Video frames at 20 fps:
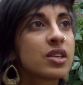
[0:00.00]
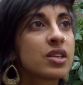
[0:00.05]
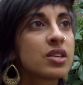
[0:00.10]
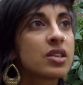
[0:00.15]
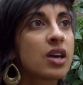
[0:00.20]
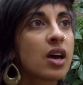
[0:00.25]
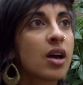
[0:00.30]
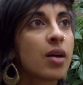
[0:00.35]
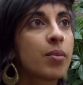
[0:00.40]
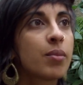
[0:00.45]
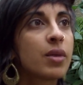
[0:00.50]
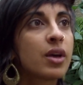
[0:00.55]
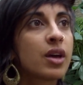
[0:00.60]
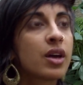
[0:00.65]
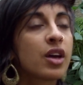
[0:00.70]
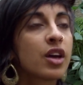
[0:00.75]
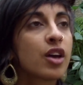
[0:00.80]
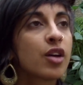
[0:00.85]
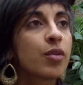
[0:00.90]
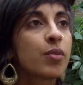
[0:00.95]
And
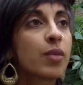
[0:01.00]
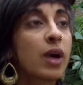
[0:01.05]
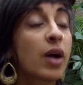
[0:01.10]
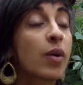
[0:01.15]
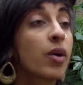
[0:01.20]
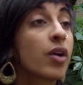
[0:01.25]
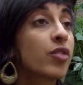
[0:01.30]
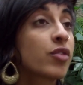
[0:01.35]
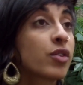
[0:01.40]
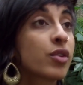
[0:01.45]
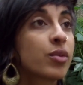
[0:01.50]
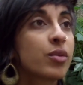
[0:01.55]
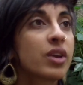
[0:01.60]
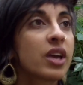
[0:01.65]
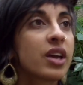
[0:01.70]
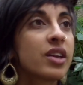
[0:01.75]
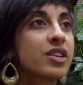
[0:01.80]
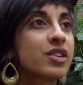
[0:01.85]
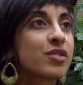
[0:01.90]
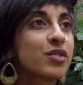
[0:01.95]
however,
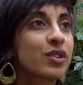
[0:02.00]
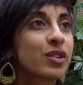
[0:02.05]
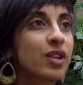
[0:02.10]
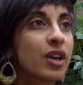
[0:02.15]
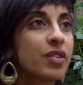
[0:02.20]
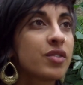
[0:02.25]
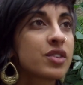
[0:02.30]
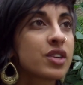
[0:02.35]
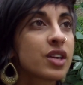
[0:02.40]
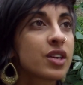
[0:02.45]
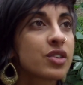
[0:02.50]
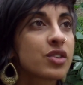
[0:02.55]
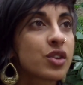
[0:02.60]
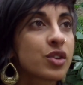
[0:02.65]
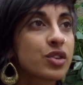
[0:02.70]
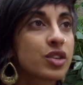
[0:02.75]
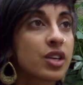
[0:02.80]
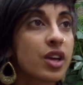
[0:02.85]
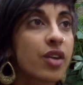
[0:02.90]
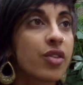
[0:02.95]
we had different lifestyles
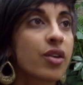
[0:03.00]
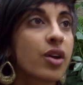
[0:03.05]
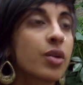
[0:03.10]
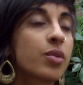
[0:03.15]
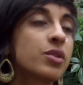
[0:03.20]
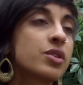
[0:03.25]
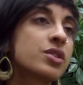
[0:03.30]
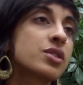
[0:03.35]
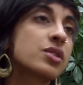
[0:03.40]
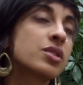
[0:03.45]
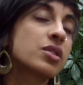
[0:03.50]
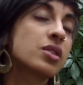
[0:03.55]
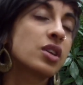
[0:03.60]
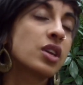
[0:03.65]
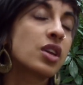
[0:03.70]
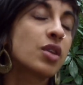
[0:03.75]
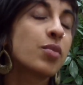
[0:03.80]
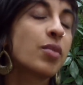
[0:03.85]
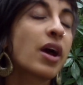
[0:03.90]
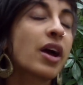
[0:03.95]
altogether. I was
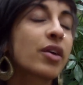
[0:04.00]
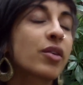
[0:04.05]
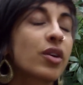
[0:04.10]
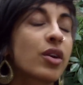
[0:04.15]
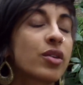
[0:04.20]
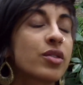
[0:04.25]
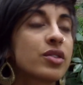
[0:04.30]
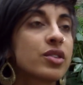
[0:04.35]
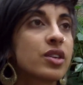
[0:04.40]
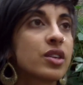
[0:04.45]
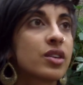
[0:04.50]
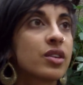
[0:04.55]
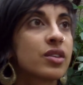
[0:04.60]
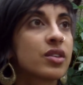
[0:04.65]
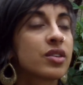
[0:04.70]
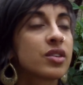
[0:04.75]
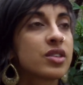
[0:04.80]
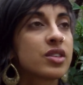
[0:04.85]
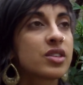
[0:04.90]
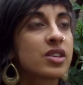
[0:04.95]
in a background
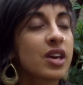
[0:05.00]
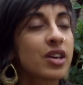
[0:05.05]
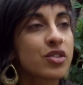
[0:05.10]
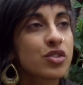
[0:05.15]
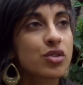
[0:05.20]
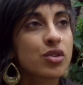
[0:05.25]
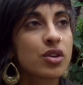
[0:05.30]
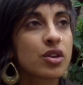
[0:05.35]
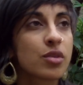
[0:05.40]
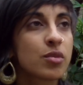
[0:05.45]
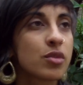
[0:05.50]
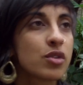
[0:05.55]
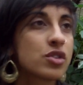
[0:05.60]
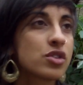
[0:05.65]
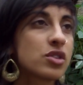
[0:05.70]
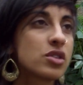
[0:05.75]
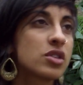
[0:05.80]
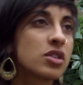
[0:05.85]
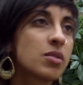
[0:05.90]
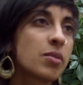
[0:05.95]
in disaster and
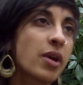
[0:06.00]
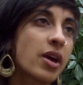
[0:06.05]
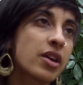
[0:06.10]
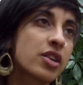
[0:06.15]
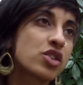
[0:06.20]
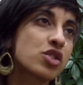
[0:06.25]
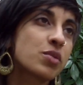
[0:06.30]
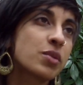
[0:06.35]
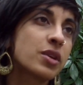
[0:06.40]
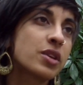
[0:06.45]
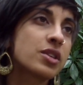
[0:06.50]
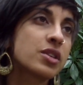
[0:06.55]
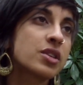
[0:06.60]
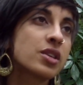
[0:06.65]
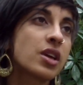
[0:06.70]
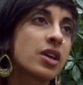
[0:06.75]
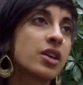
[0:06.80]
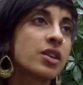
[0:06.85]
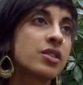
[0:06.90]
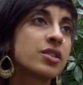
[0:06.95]
emergency
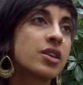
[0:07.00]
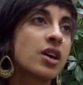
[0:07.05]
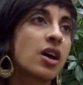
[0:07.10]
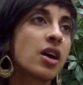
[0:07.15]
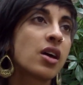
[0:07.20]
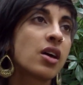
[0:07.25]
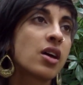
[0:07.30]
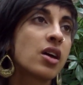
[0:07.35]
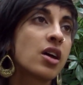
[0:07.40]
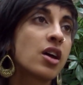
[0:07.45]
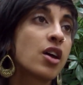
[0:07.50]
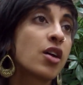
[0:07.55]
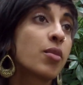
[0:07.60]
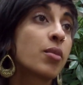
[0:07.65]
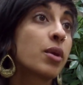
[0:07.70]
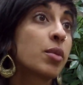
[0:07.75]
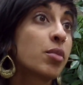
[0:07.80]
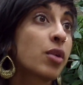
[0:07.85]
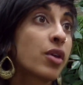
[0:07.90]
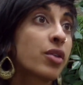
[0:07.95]
management, and
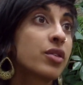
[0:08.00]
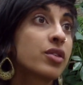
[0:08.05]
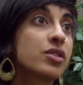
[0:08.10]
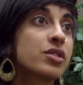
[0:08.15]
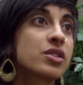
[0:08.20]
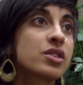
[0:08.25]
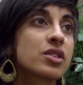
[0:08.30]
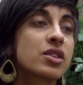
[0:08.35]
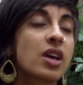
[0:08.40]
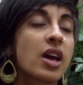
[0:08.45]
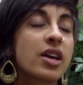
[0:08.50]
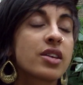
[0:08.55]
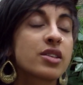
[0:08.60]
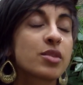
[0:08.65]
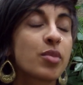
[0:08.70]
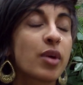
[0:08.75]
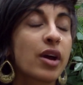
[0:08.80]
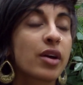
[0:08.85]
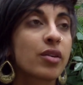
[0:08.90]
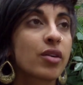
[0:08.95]
my brother's
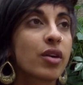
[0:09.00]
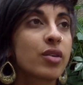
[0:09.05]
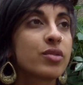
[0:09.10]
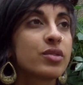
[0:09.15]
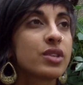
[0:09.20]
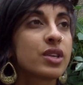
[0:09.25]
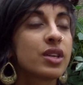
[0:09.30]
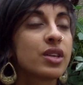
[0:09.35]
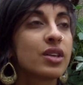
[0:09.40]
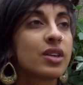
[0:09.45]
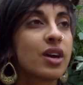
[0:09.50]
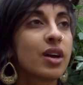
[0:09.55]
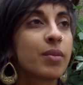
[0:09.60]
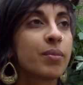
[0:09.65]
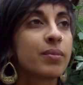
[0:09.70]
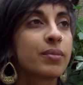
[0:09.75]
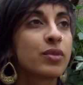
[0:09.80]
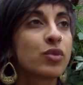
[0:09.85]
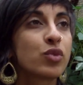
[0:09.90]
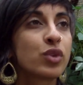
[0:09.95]
has a background
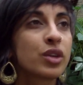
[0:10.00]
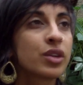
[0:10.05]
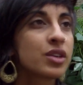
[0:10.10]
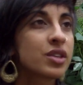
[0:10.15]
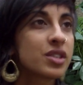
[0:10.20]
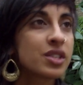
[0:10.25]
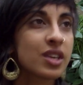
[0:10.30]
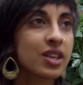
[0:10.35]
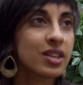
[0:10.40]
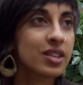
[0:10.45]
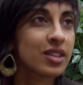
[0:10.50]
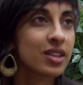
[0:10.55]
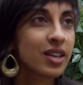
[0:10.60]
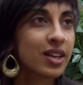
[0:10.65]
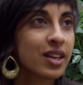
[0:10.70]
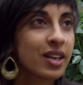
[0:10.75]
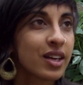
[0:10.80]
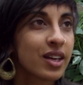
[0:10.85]
in real estate.